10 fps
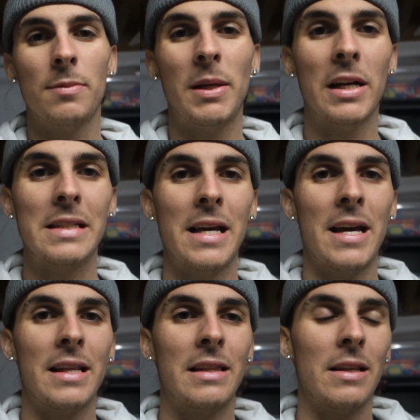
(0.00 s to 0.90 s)
because
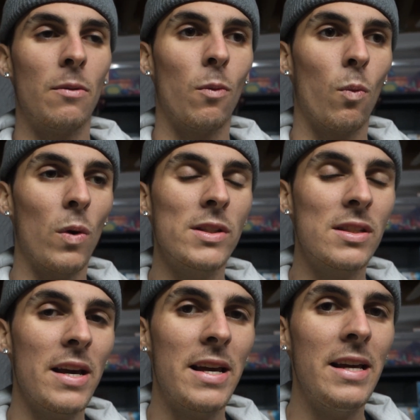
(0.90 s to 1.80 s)
once
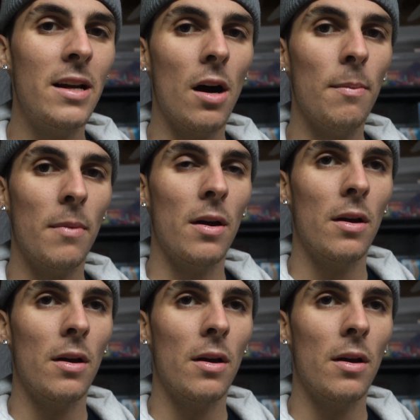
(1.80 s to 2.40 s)
they heat up,